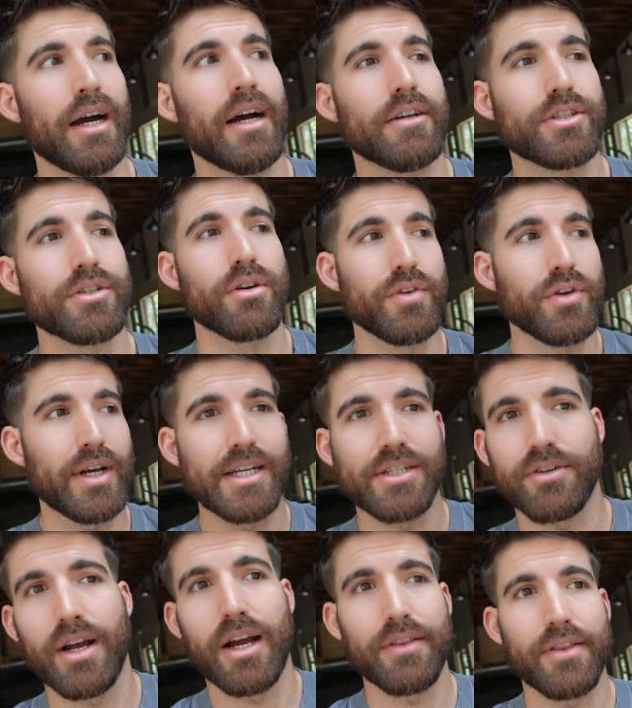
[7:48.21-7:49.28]
So if you guys
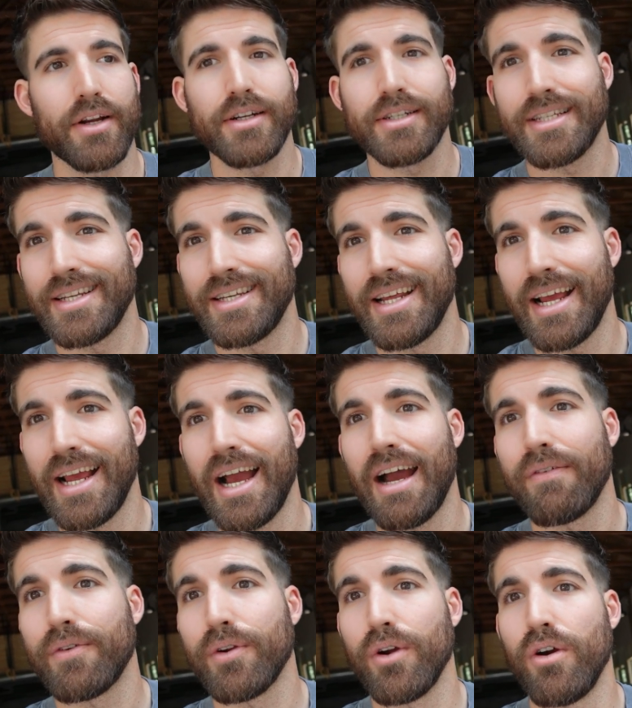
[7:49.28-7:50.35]
are out there, it's the day
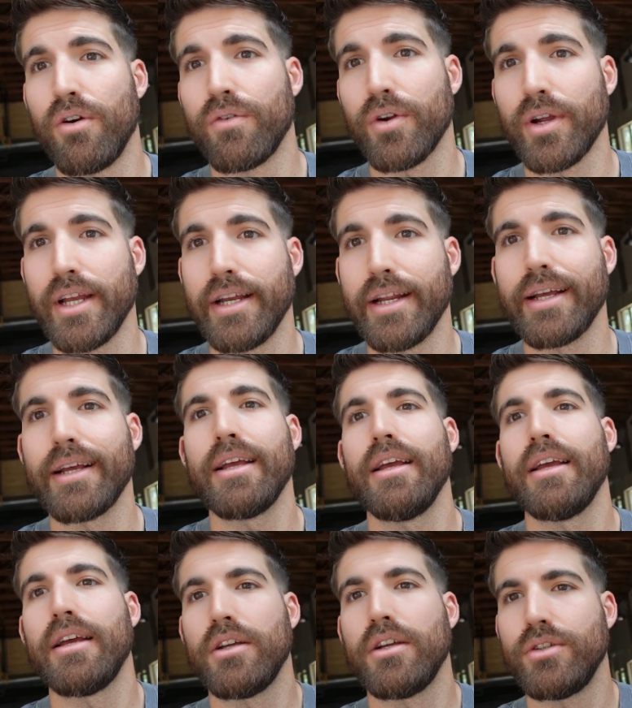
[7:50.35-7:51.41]
after
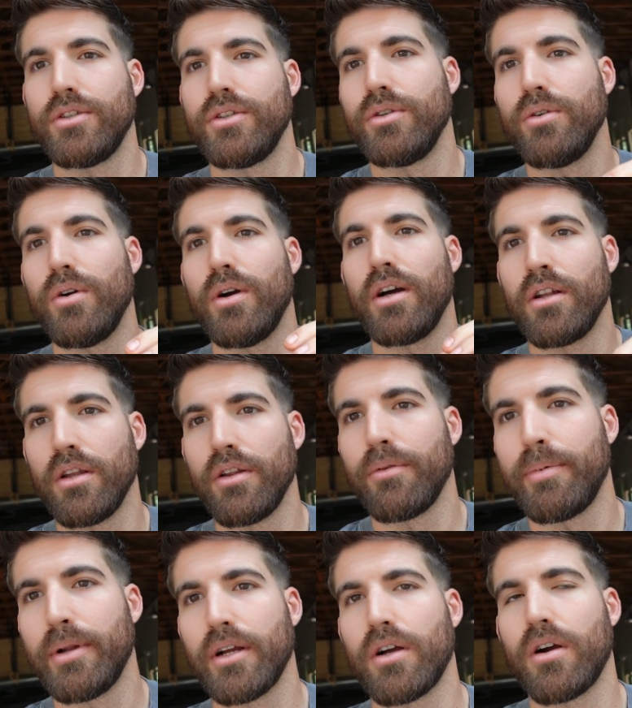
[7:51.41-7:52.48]
overeating, do a little
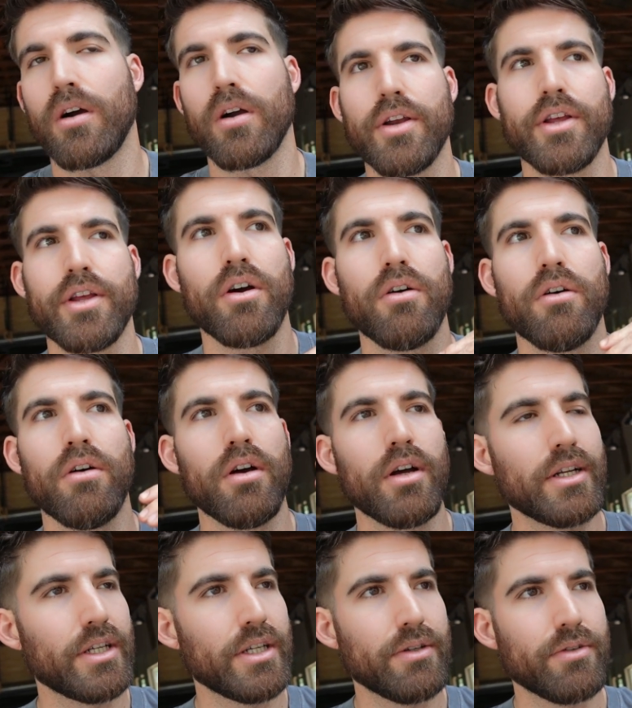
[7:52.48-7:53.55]
bit of cardio.
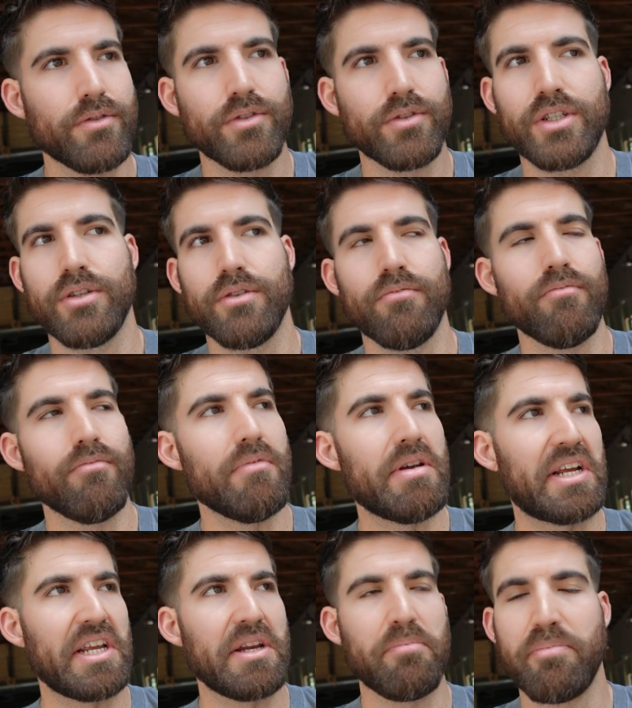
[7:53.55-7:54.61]

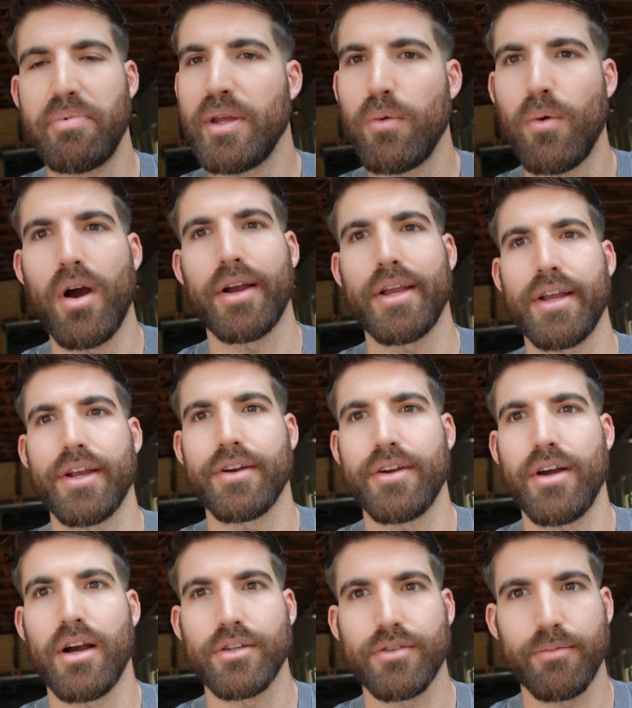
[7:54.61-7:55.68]
It could be walking your
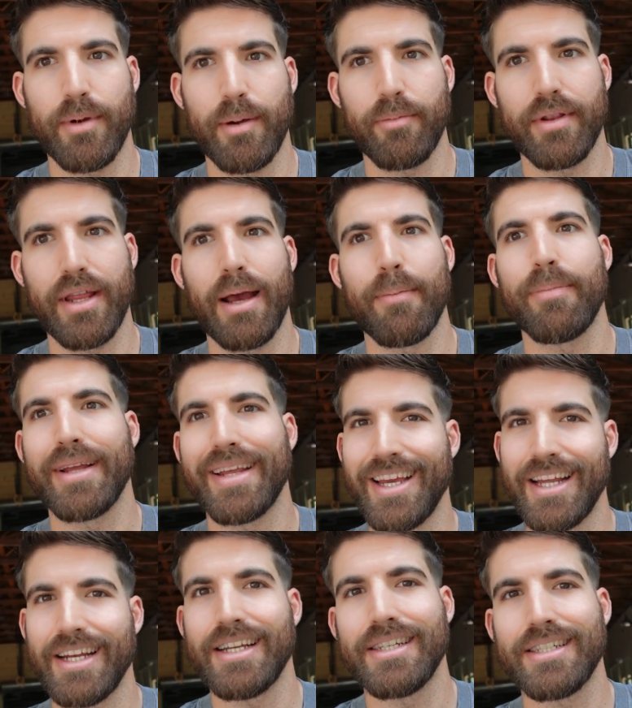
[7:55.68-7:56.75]
dogs, remember that, but
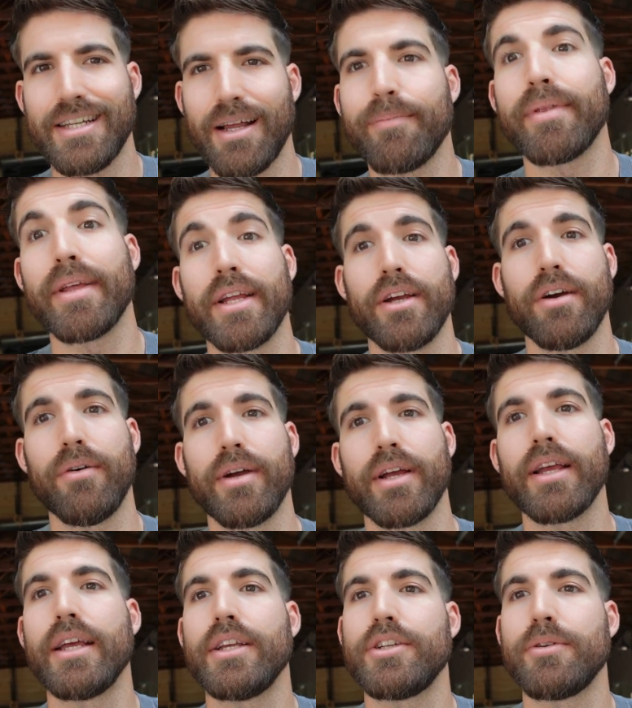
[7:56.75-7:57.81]
get something
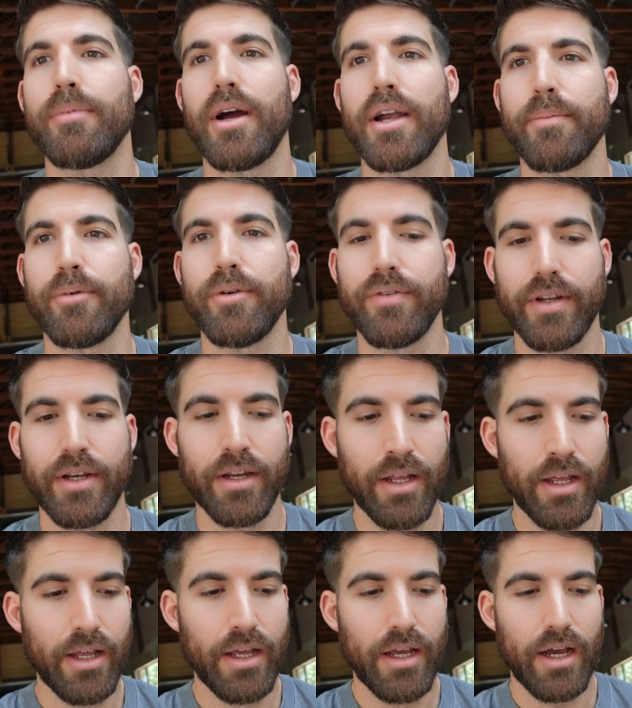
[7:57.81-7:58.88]
going, get your body moving.
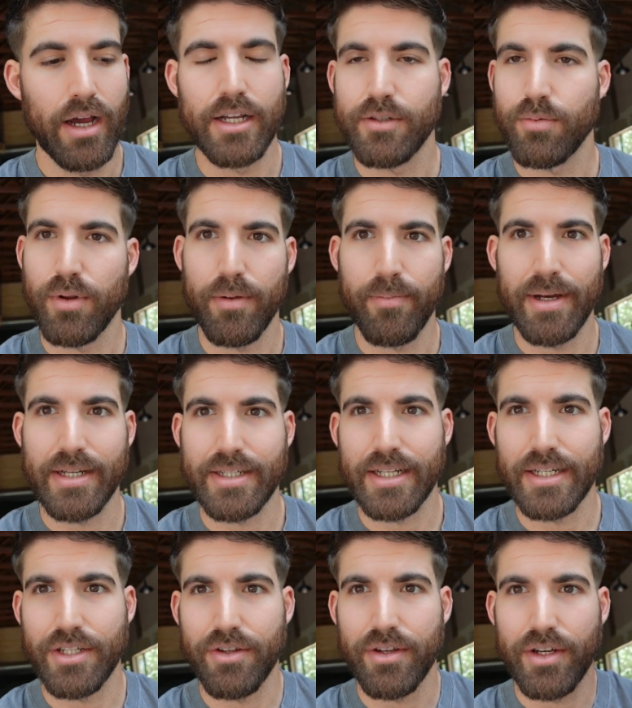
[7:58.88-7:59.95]
It's one of the best
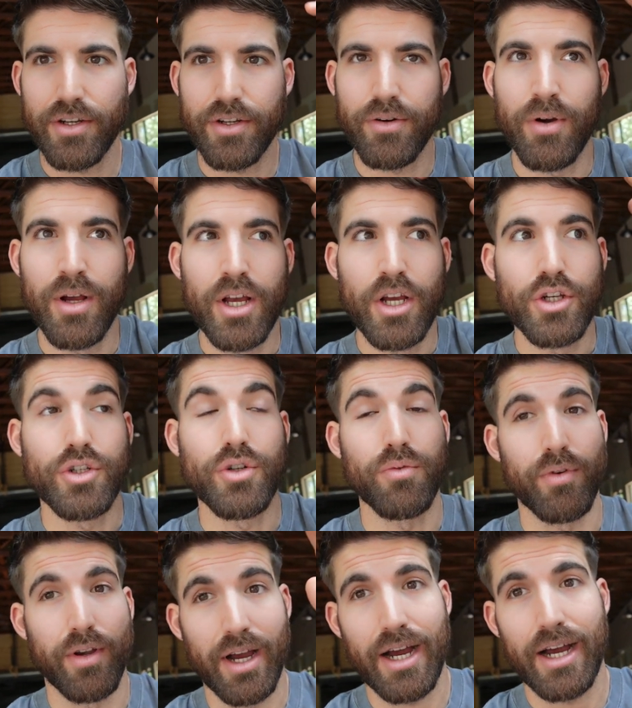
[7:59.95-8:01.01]
things you can do. Do
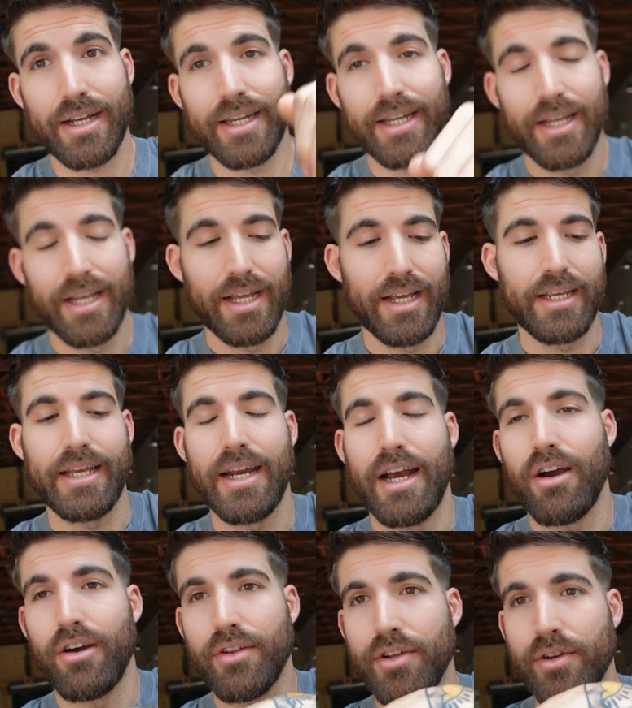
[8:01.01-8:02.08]
not get
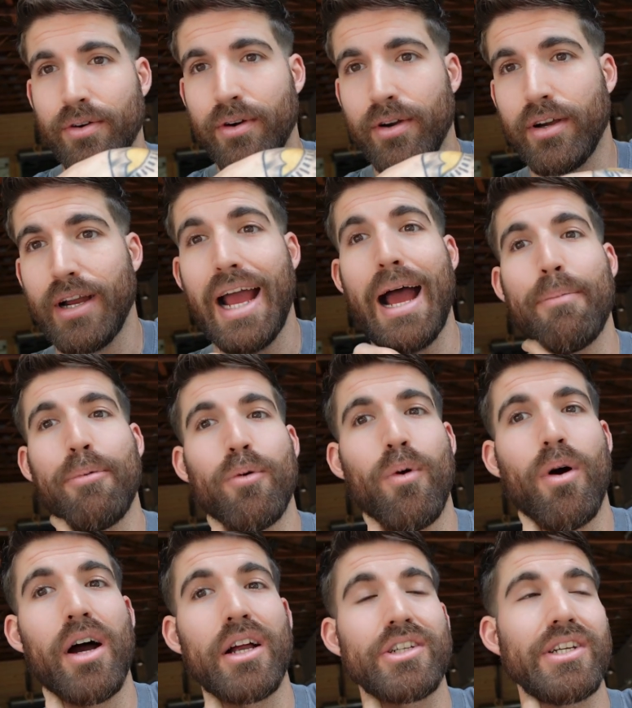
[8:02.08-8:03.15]
out your Apple
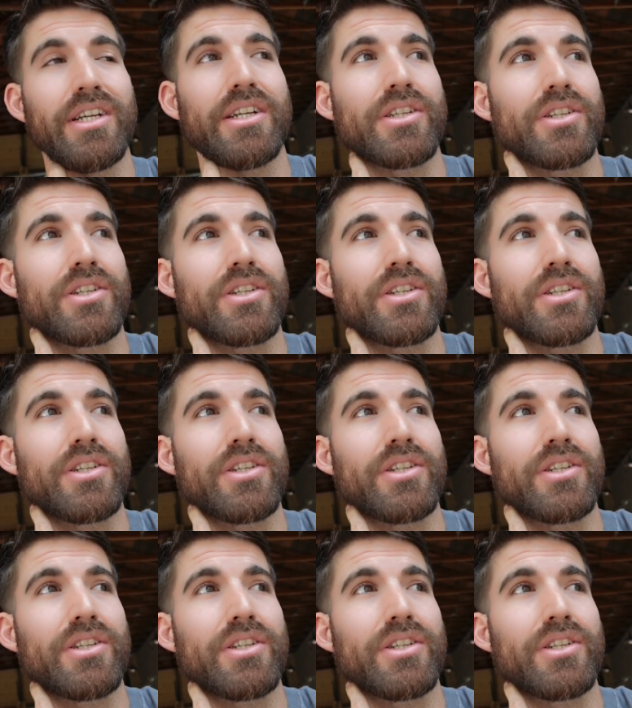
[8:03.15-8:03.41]
Watch and